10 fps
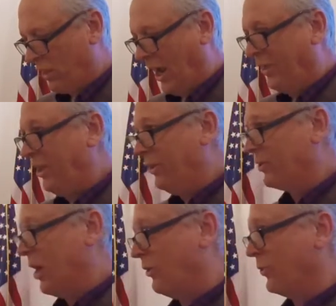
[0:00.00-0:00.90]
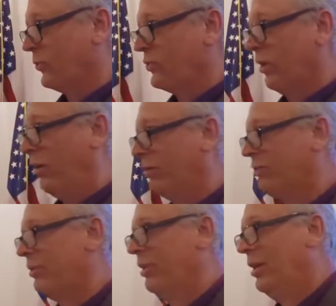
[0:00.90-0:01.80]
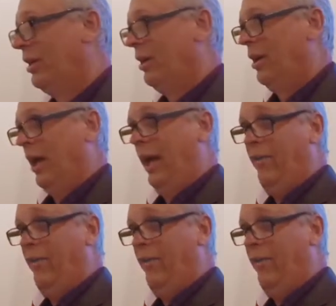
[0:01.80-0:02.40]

And then there's also songs. I